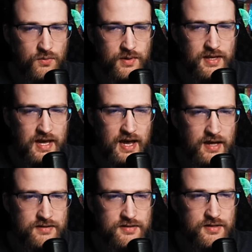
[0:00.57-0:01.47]
we
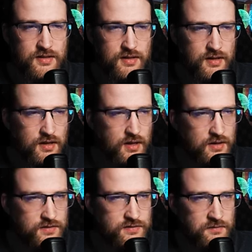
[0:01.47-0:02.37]
got
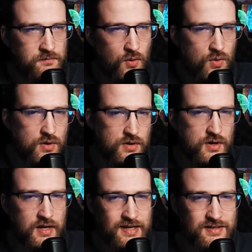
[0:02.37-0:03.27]
some more
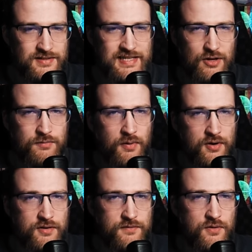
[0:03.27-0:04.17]
South
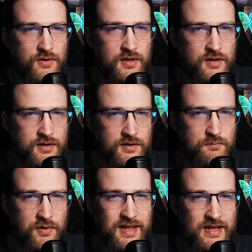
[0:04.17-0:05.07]
Park for you. A
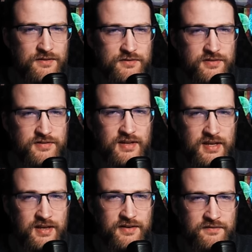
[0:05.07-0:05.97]
pretty
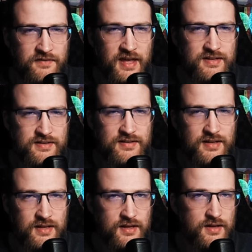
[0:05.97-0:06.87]
interesting event.
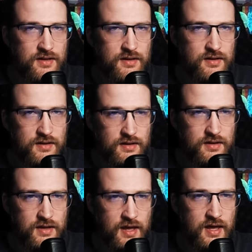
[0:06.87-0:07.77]

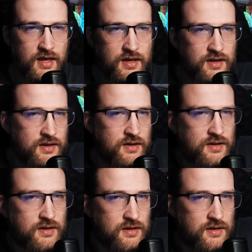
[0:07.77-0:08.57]
A